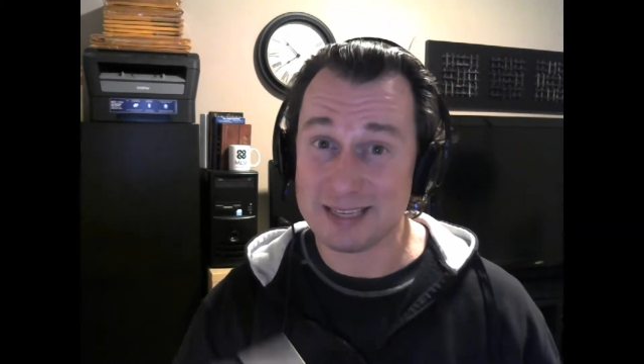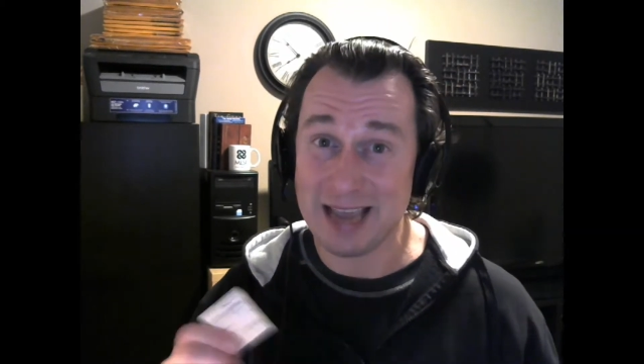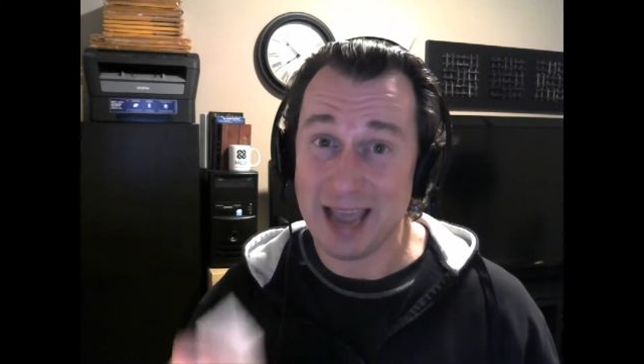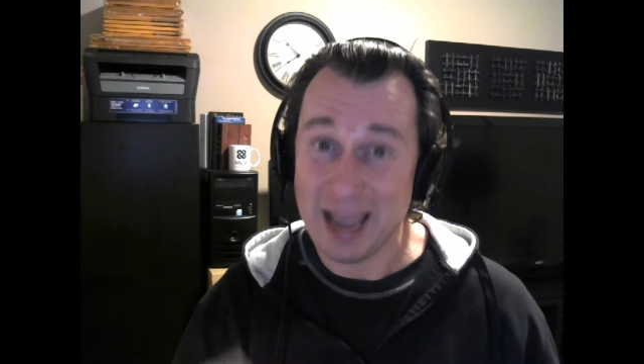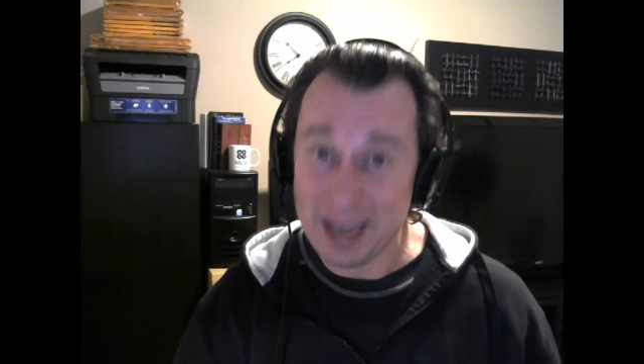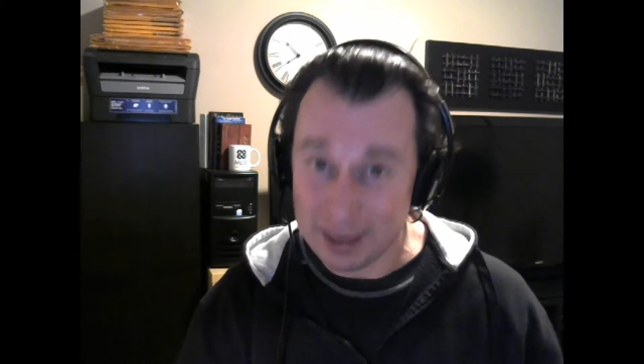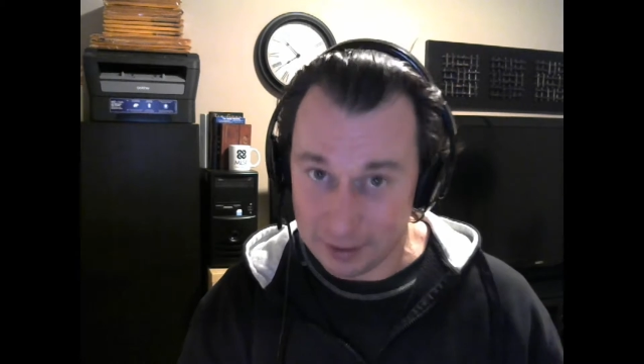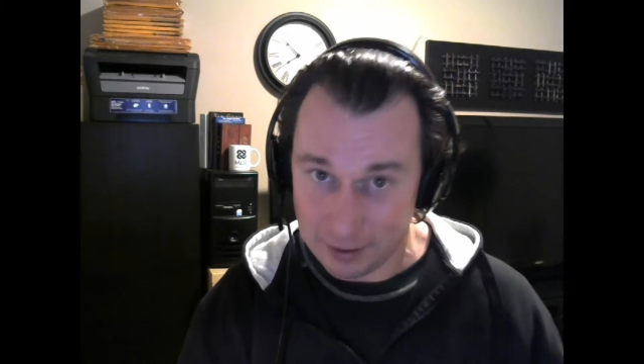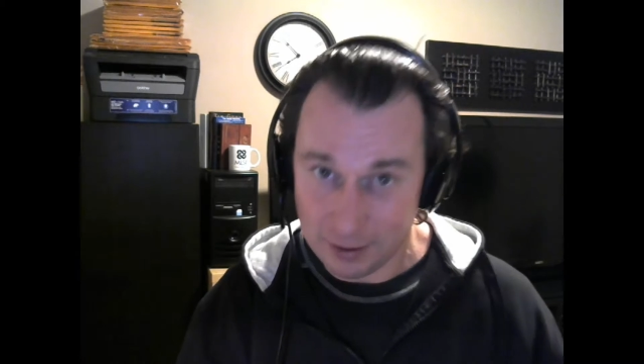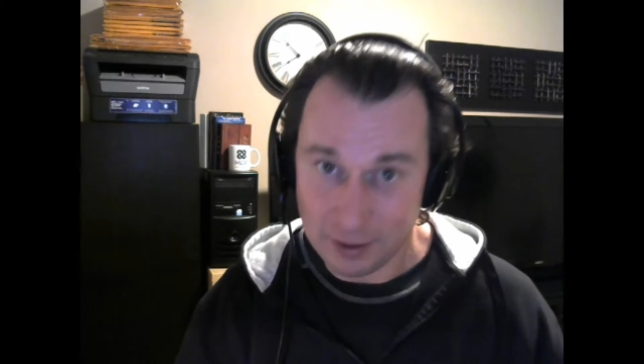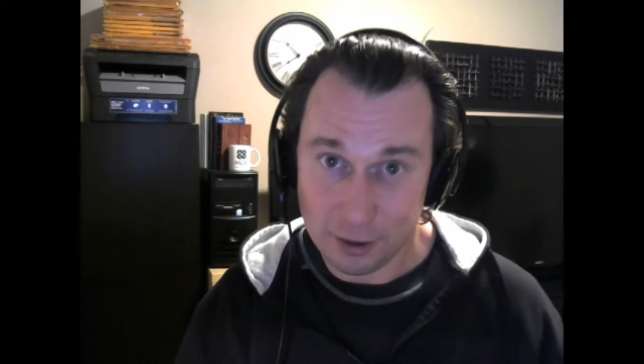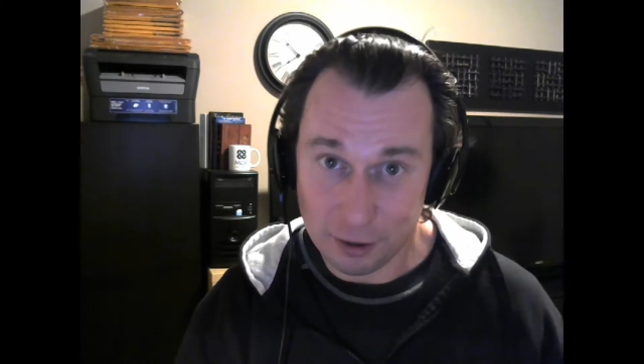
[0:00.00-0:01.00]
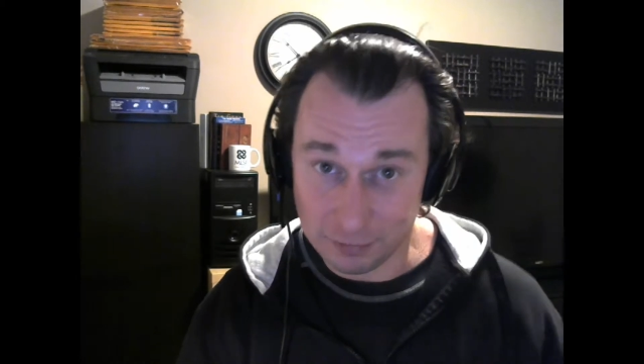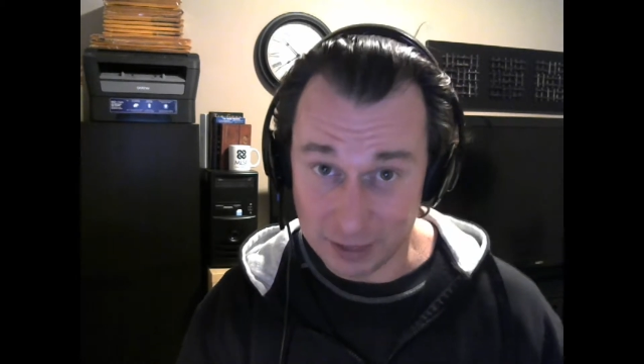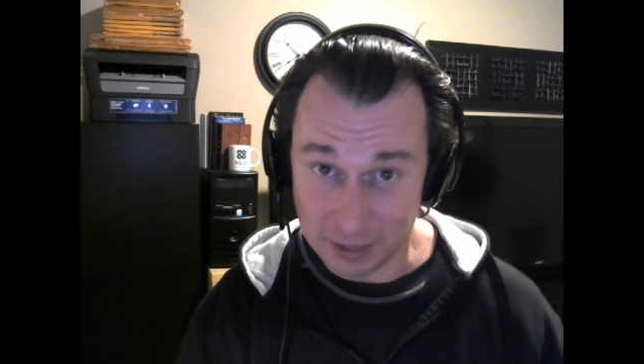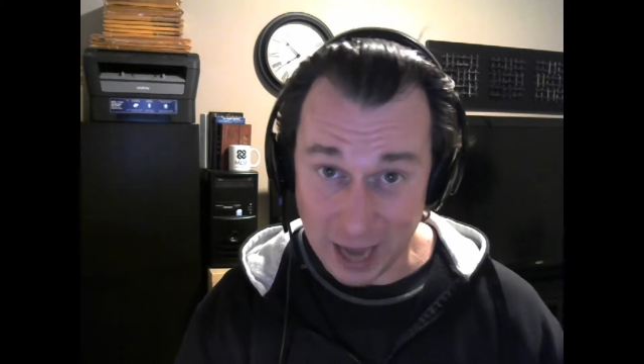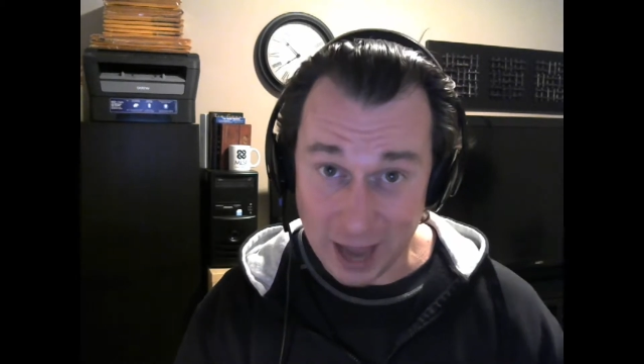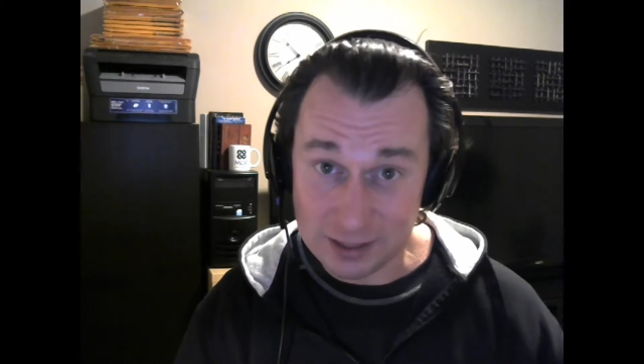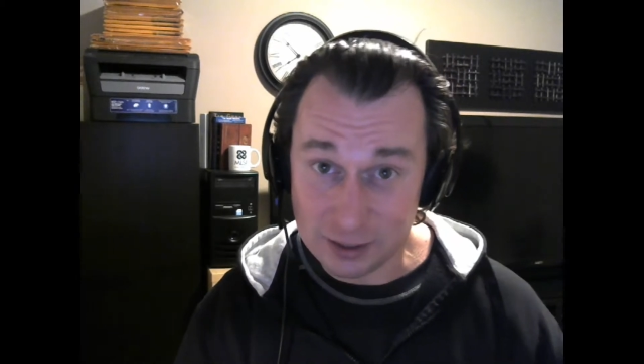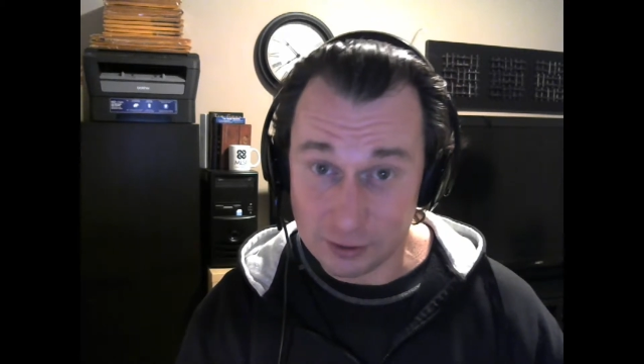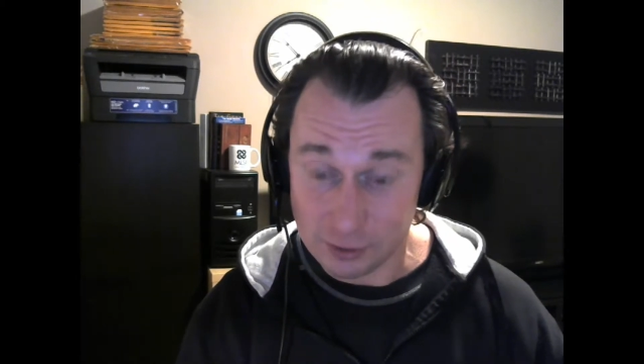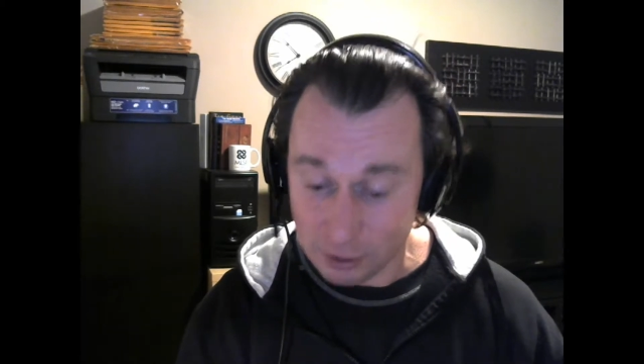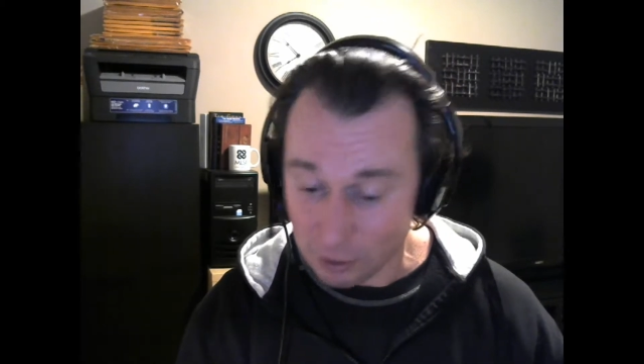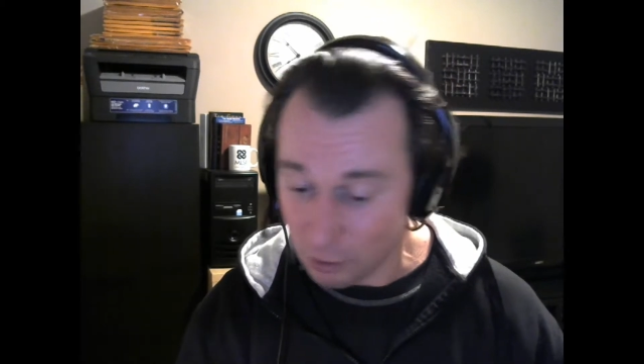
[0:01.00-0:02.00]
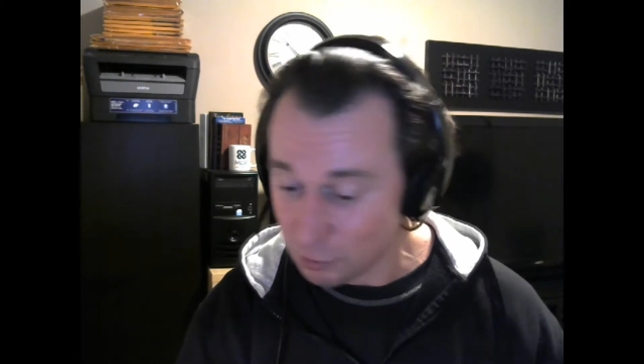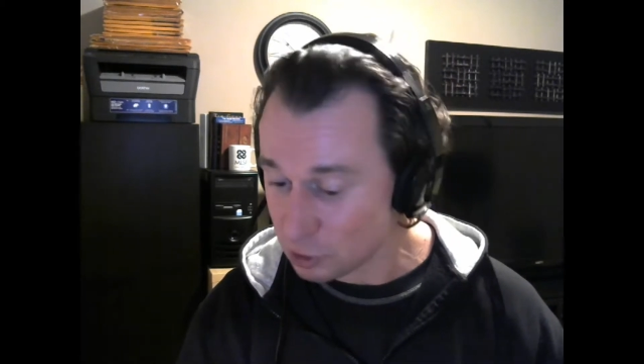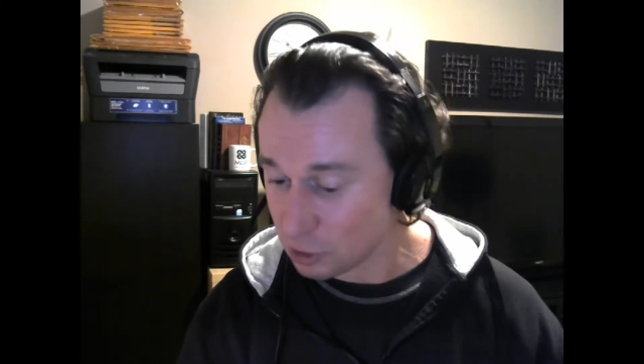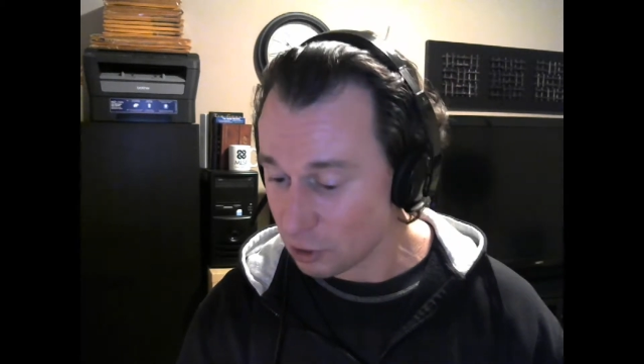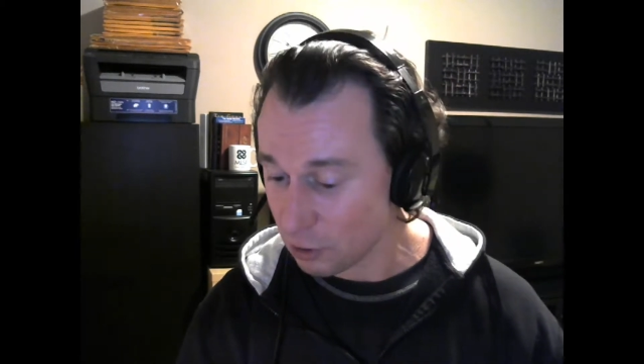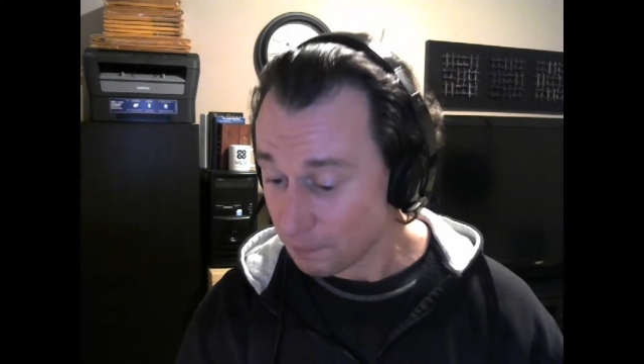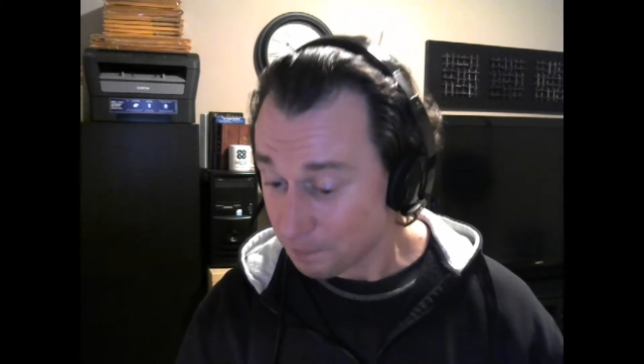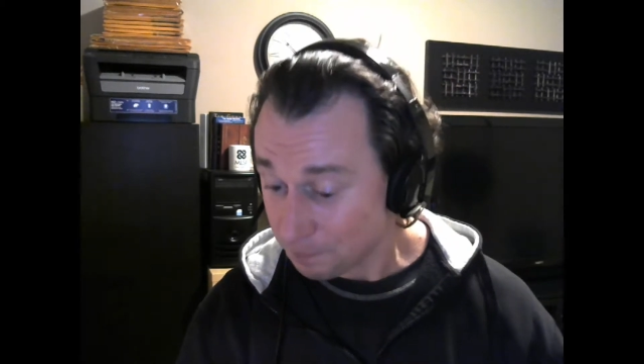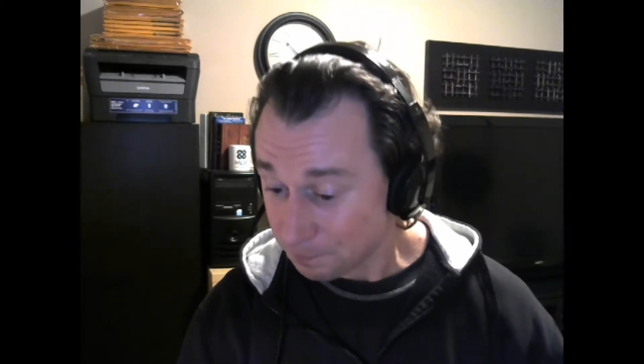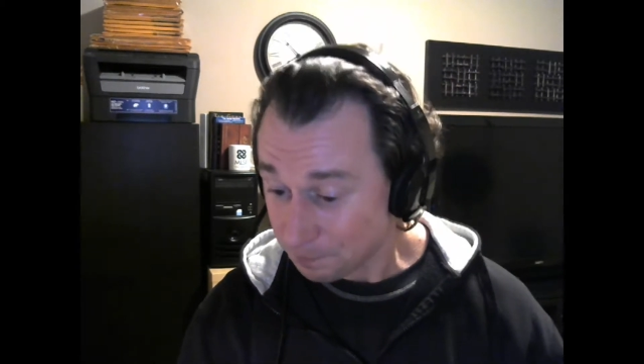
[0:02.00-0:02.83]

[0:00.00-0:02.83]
10 of the Ask Lalonde Show.